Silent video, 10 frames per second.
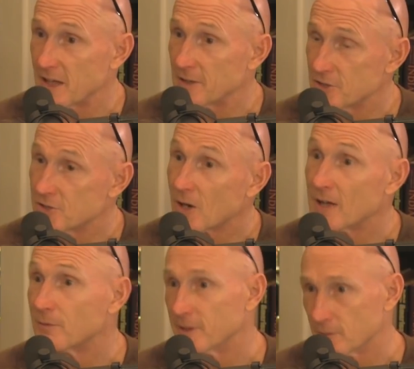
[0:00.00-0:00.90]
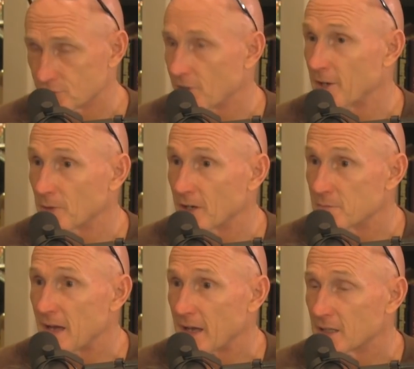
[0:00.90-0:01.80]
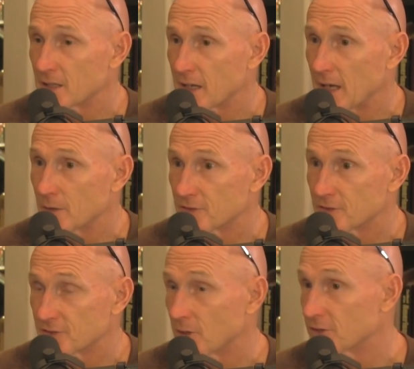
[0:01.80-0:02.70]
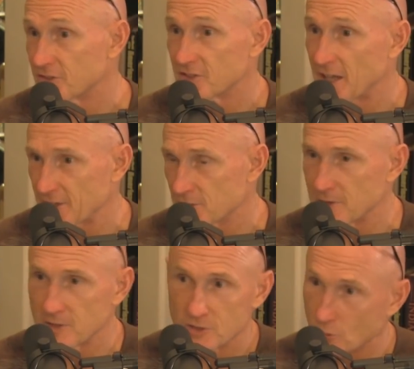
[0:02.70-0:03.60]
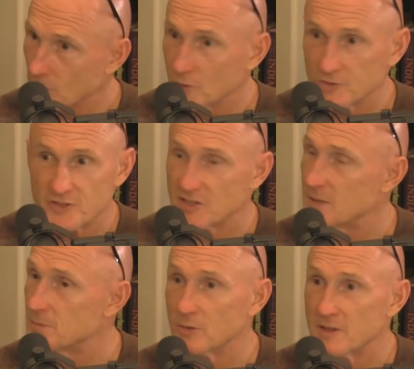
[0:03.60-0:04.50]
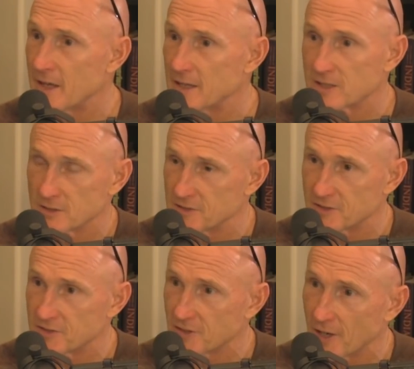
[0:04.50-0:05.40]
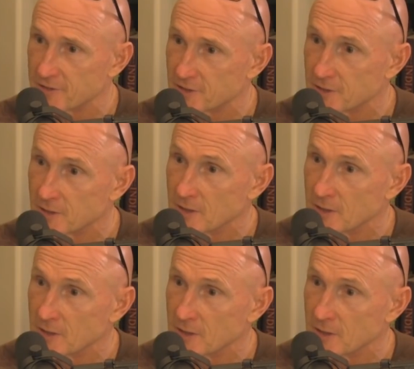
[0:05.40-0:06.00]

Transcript: to the end of the driveway. He'll try to run back into the house, and so I'll just catch him at the door, and we'll just keep doing that till he's exhausted,